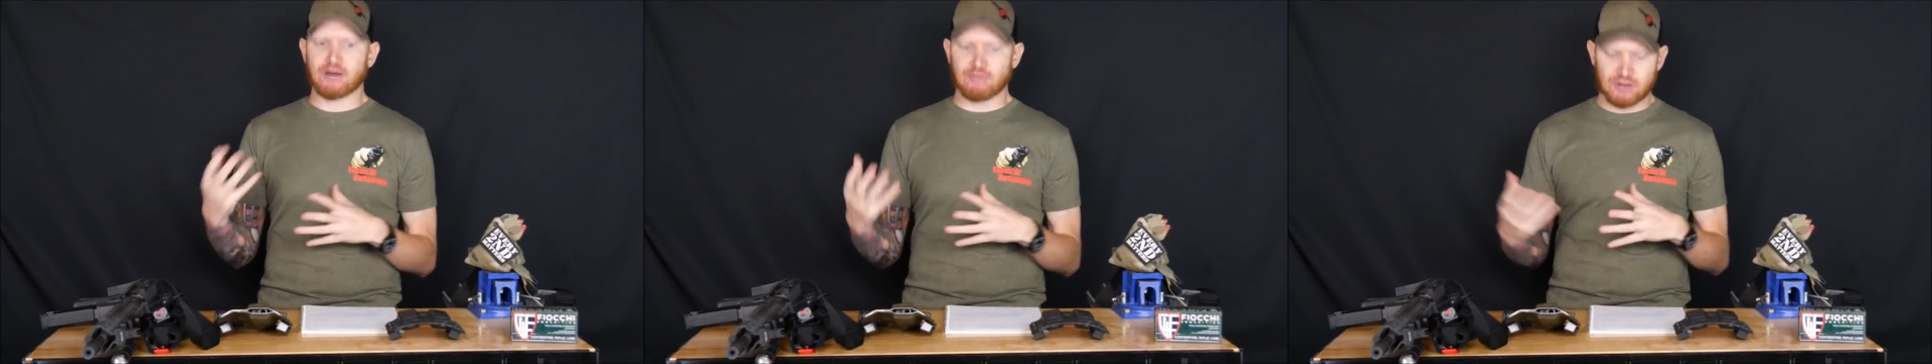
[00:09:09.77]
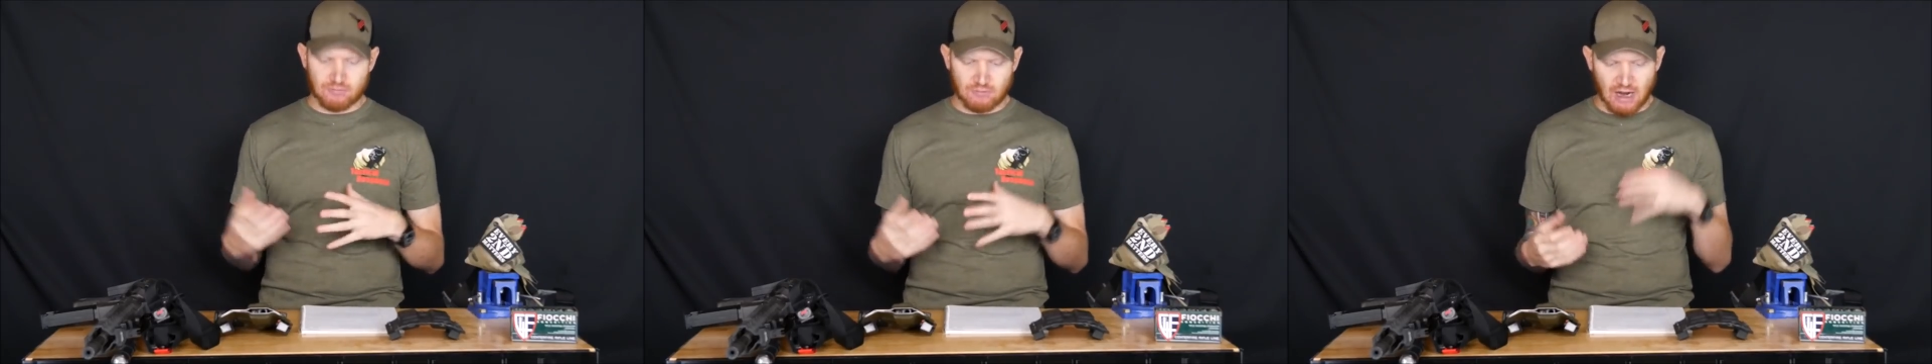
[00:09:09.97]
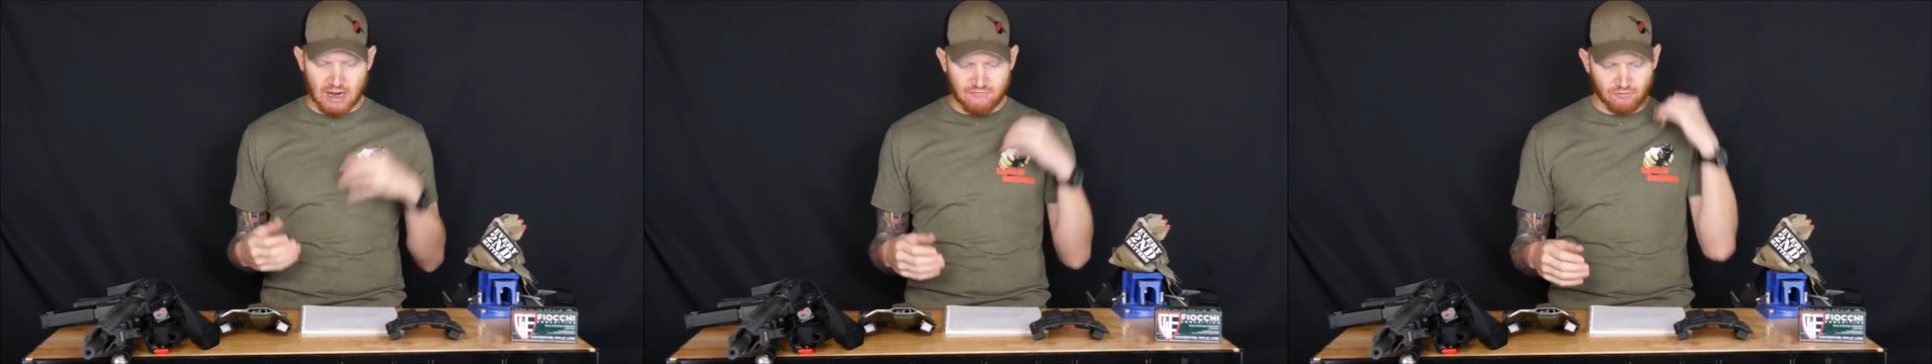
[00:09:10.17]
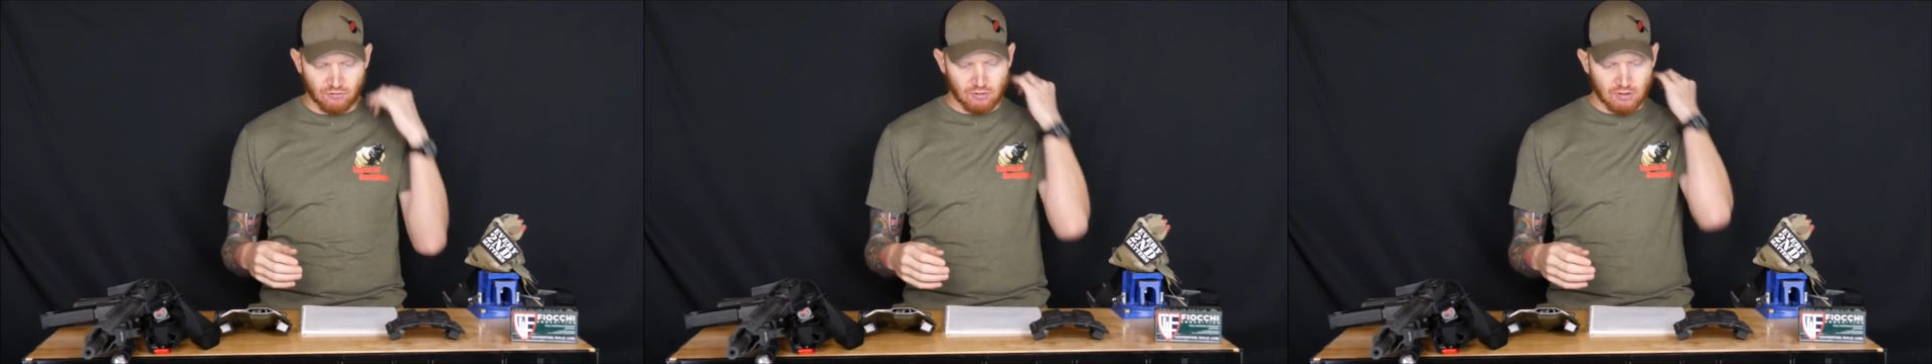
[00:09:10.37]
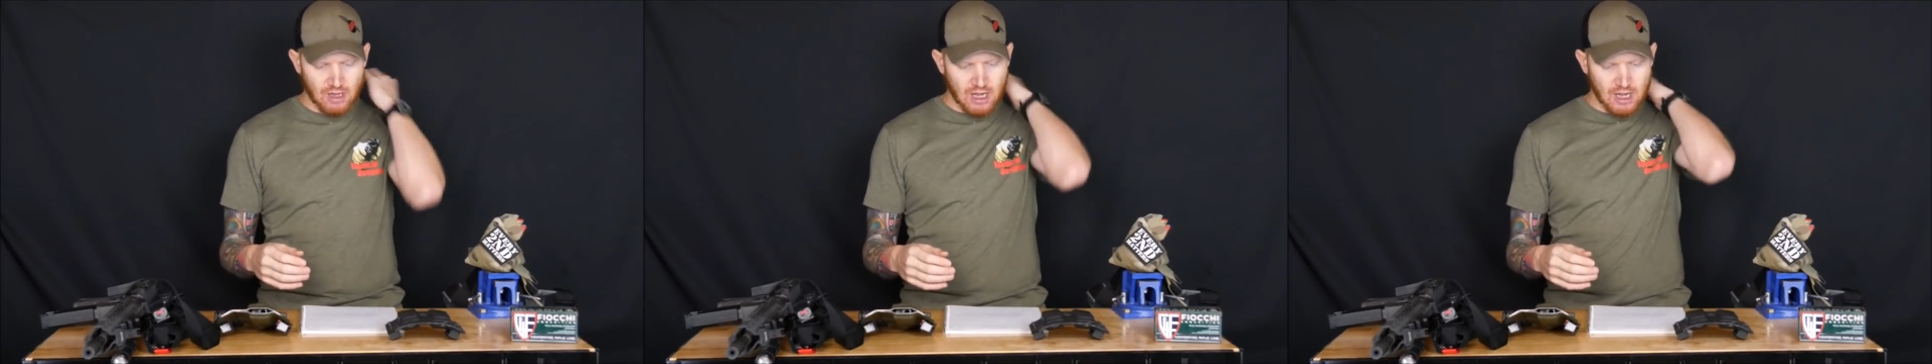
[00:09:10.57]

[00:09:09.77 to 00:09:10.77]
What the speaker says: with a rifle.